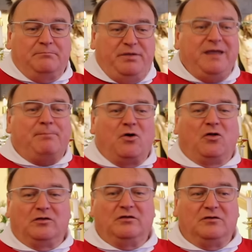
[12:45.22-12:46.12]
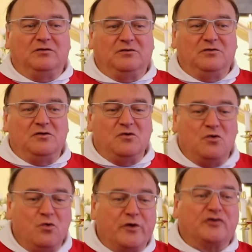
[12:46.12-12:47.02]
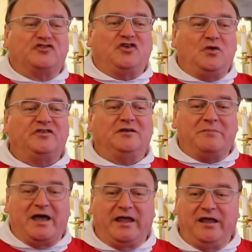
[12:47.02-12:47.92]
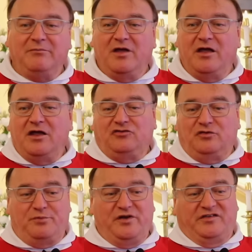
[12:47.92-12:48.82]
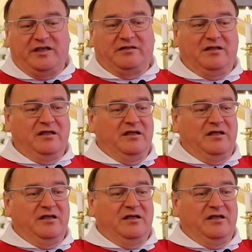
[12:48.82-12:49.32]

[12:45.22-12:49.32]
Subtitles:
people who were chosen by him to present